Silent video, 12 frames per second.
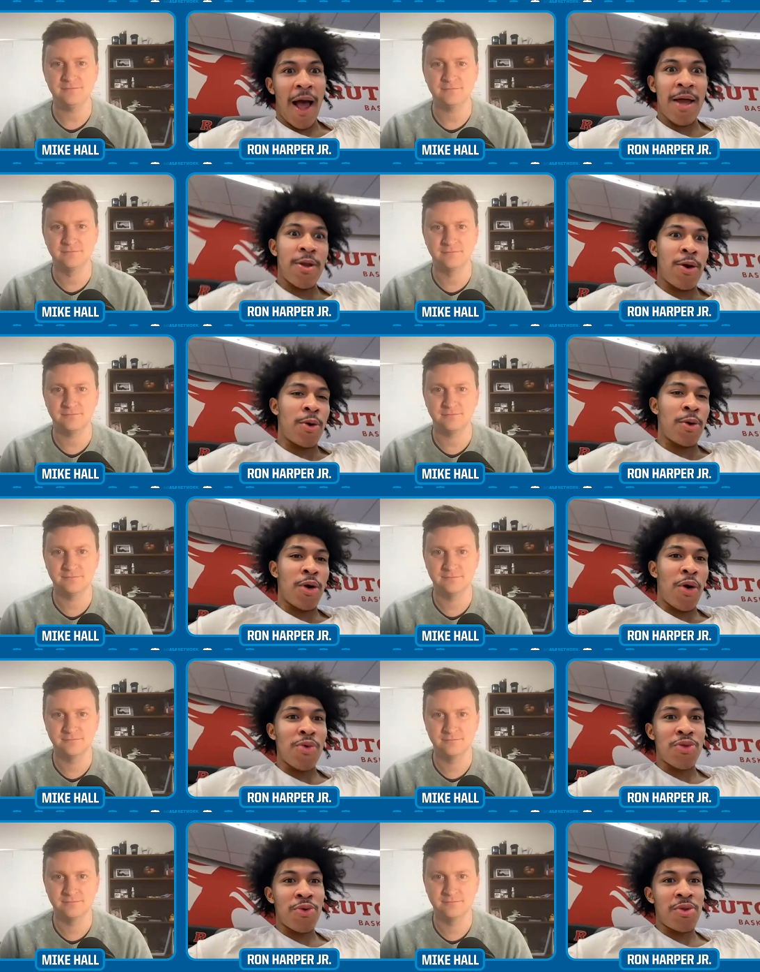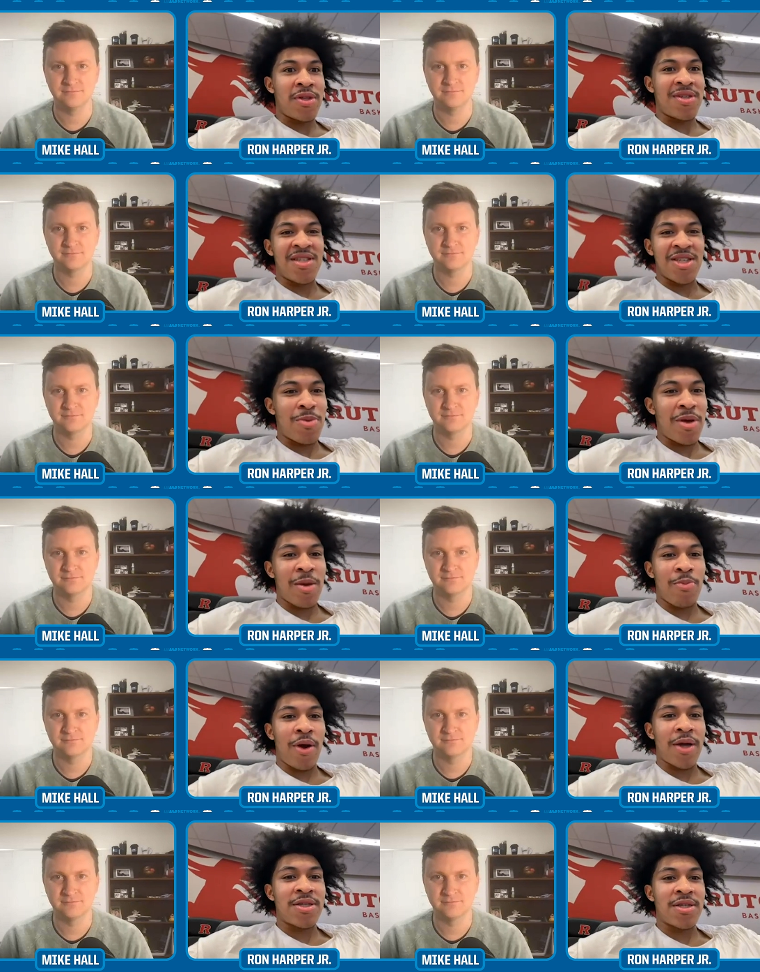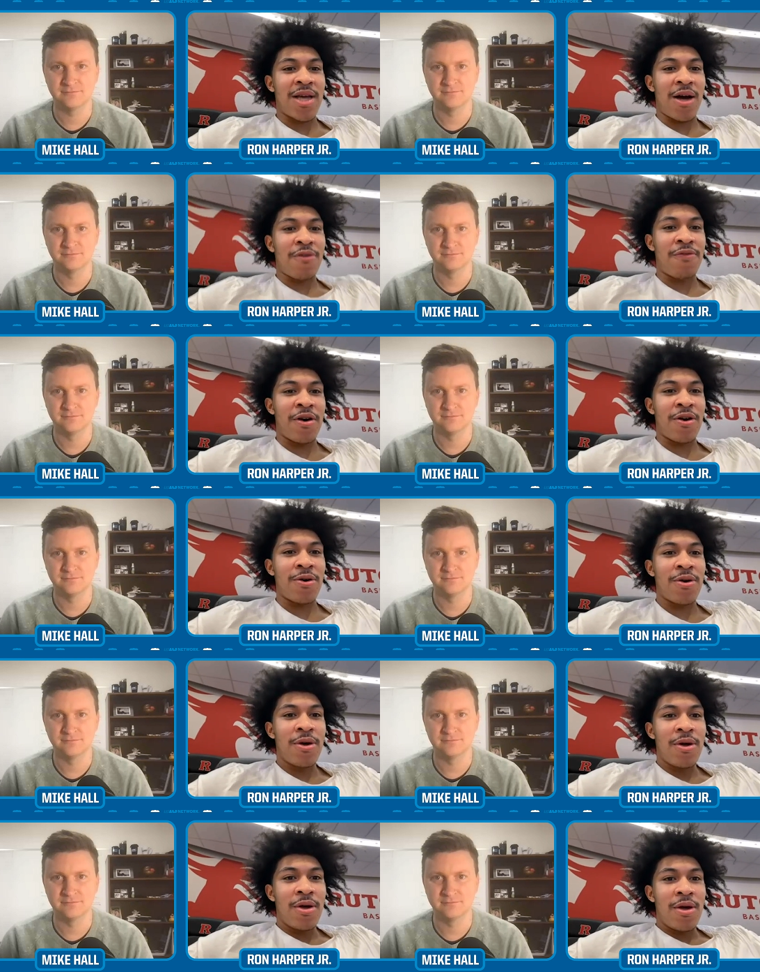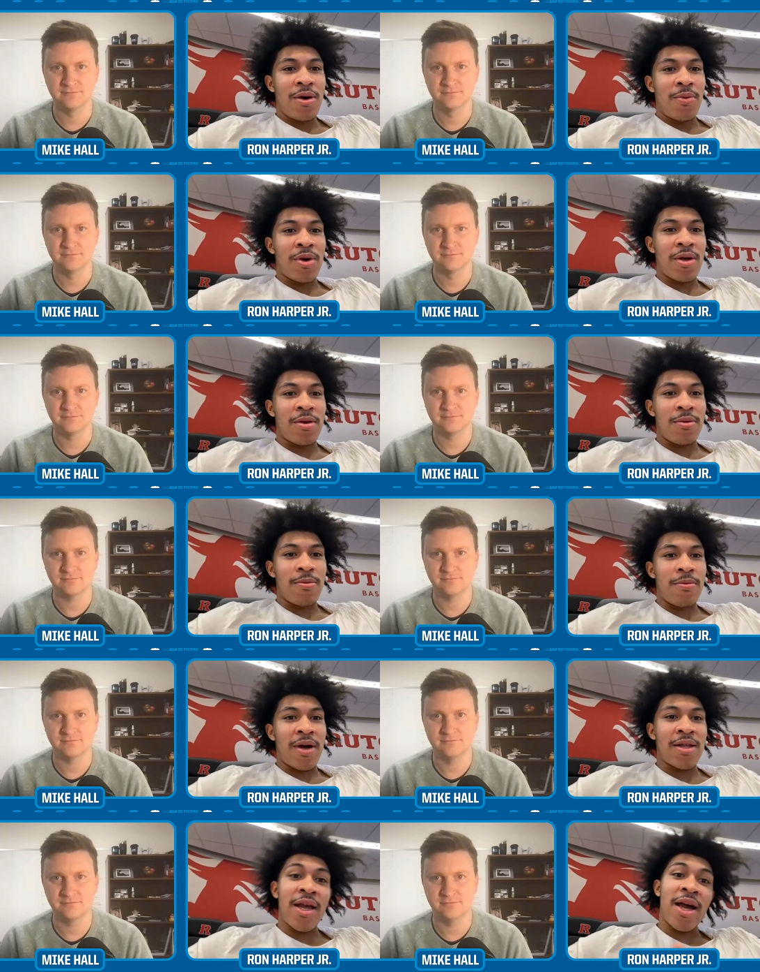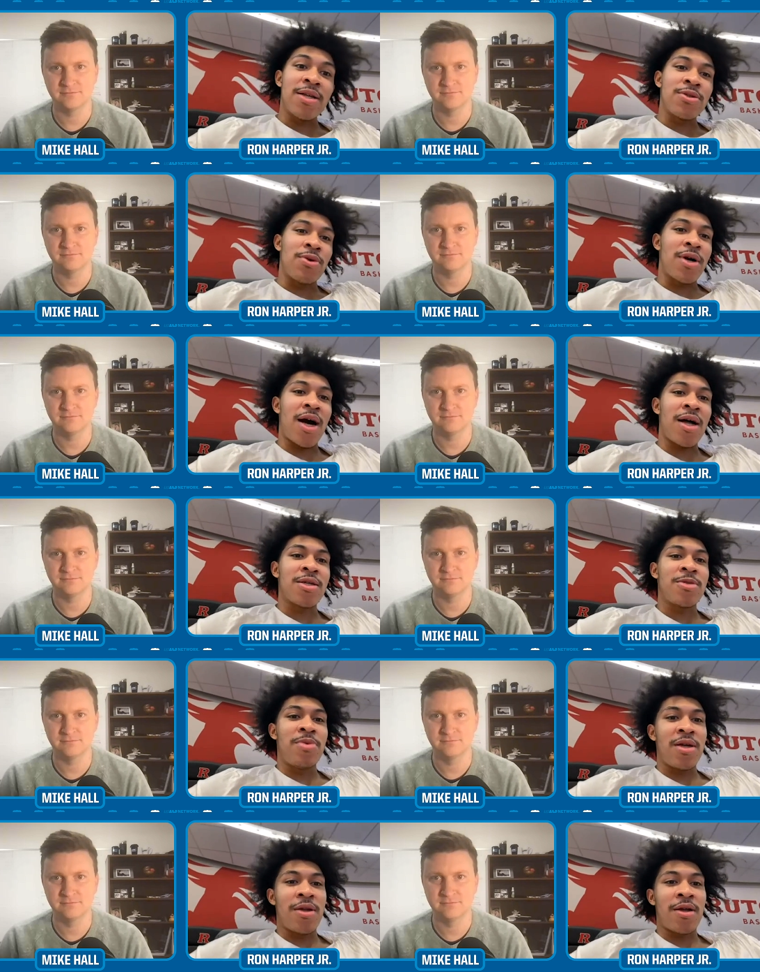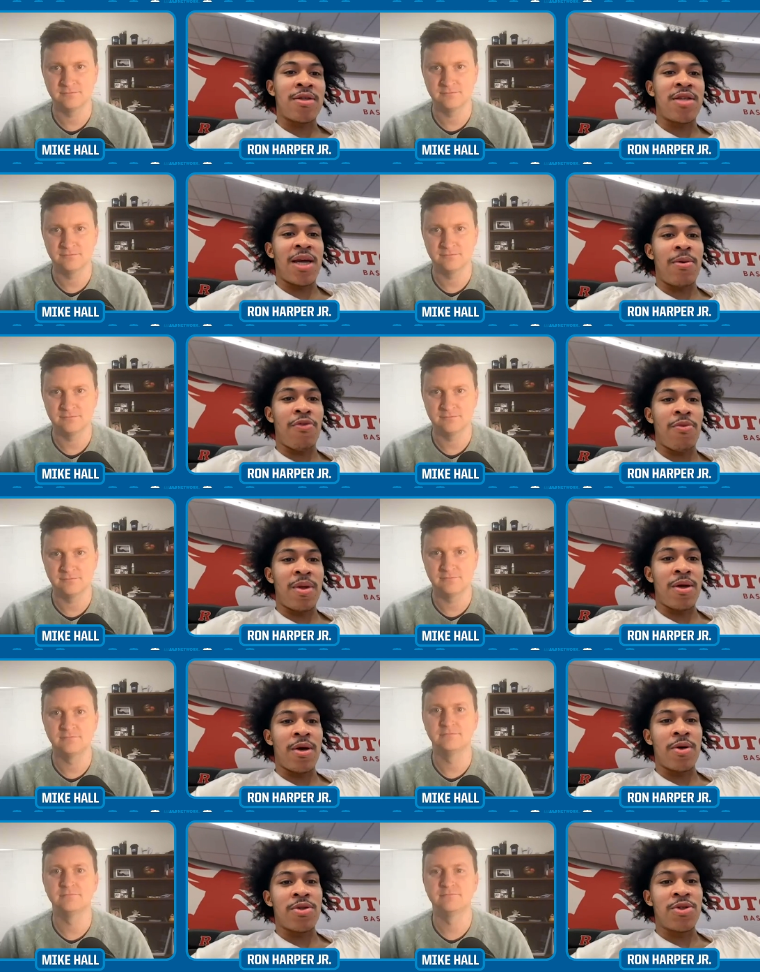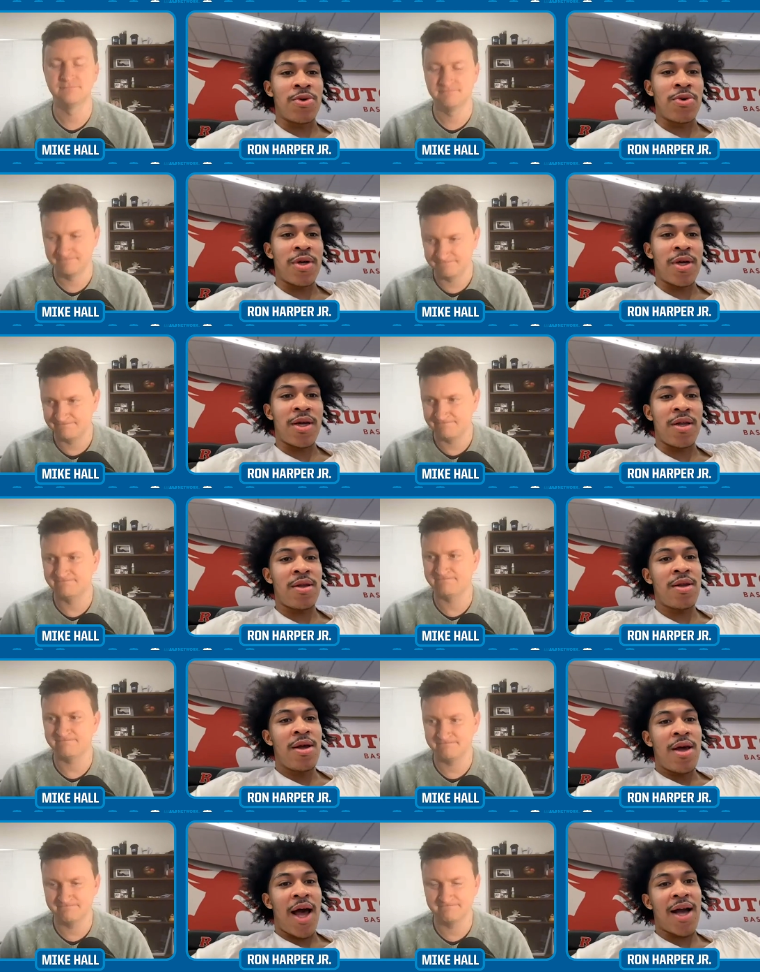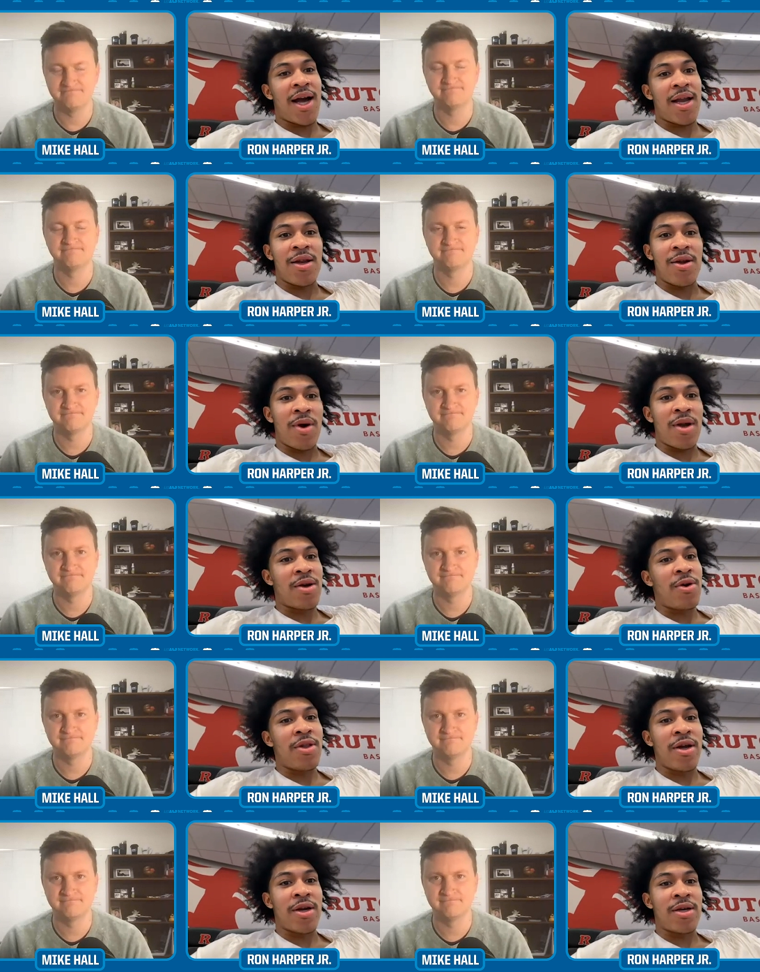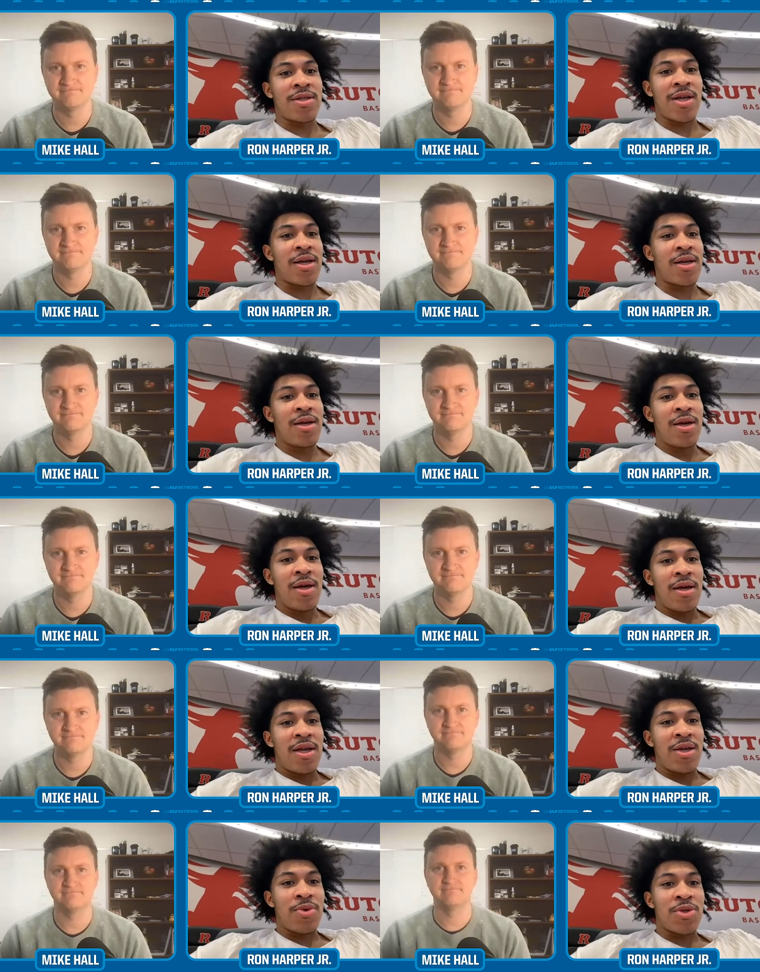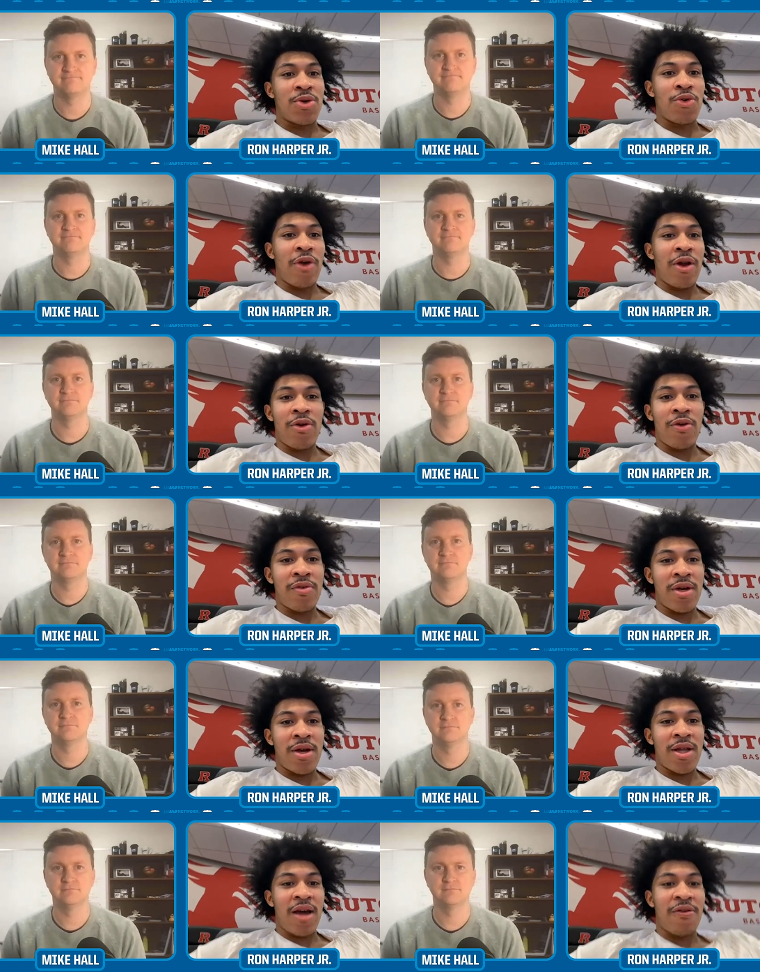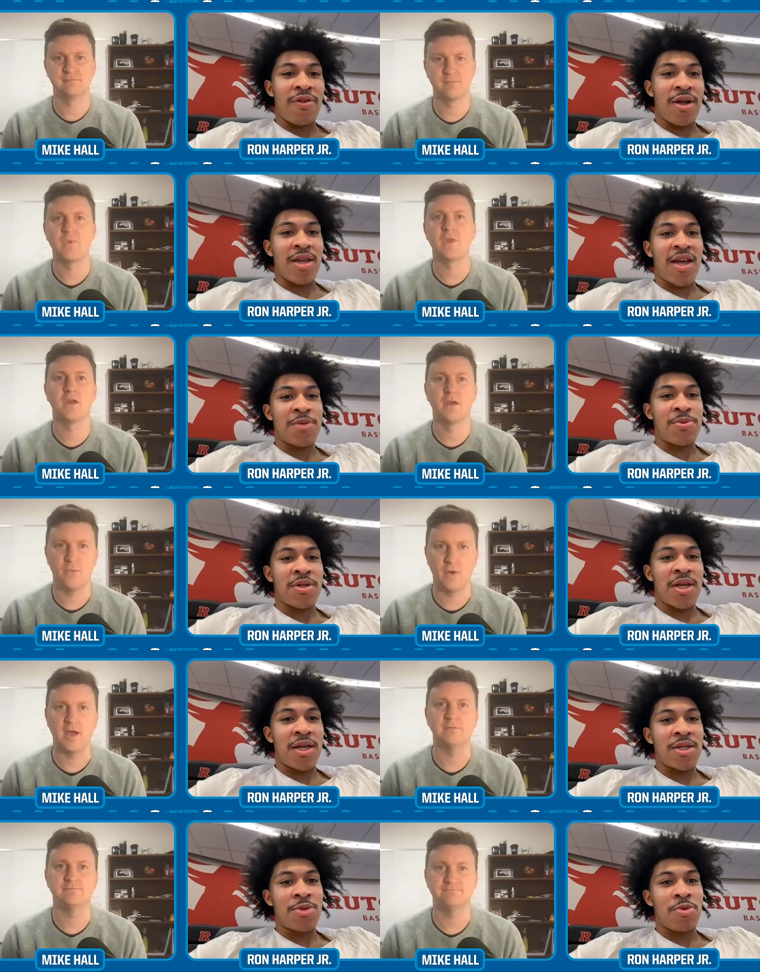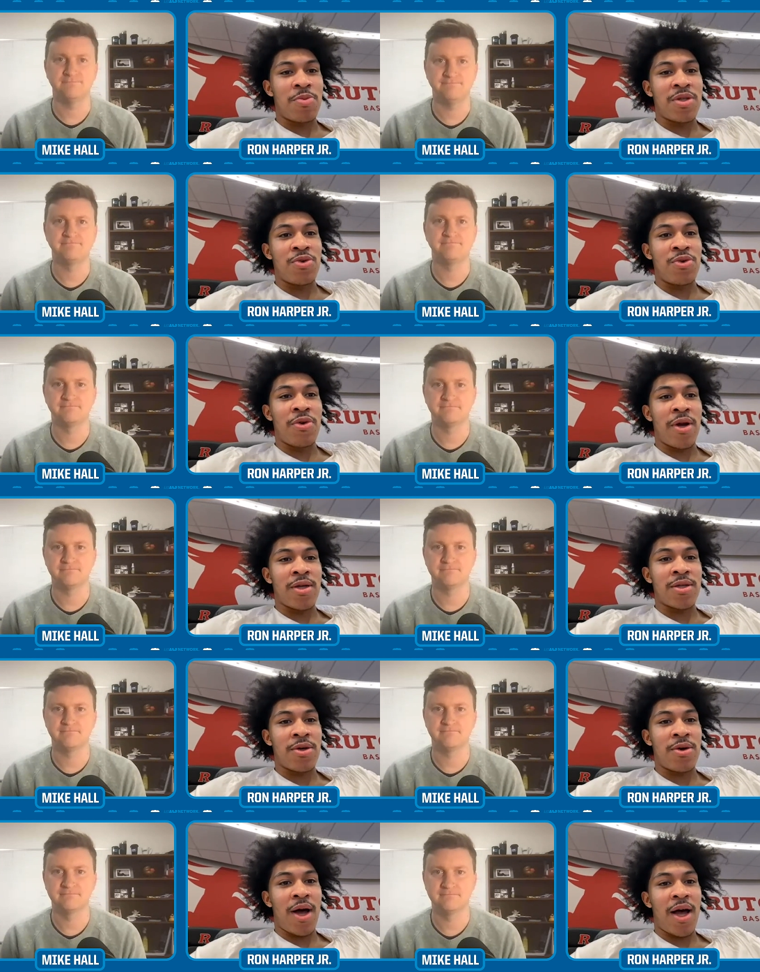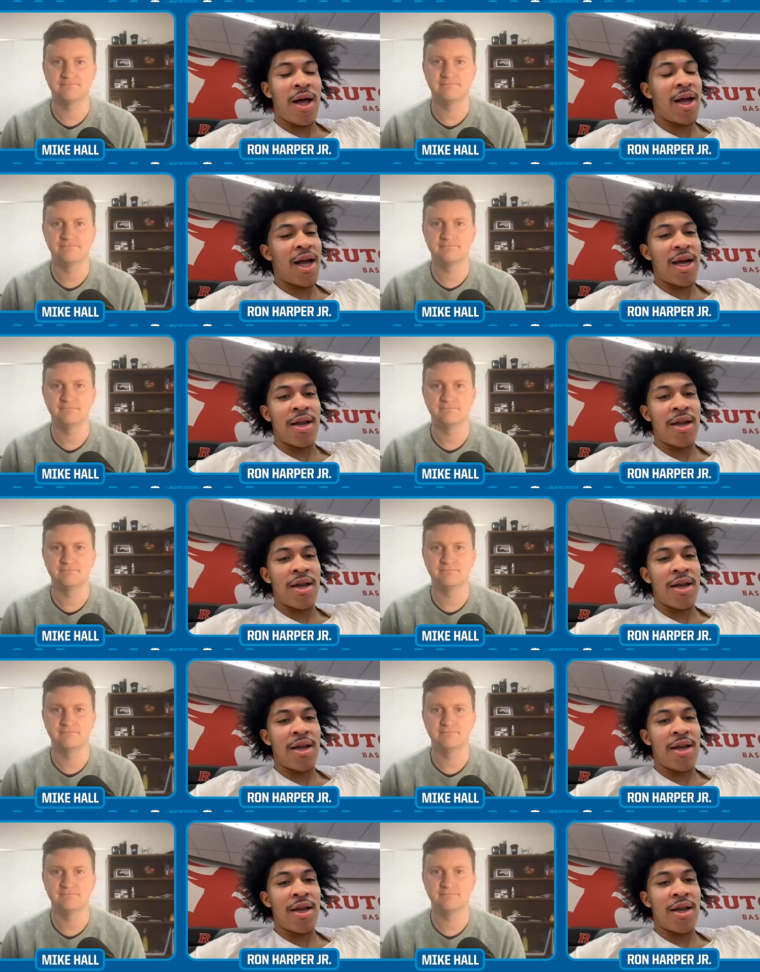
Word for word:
Speaker 1: I know going through the decision making process how it felt with my dad's old college being on the table for me to go to, and I kind of didn't want to go there because like he was so great over there that I felt like the expectations would be too great. So I, I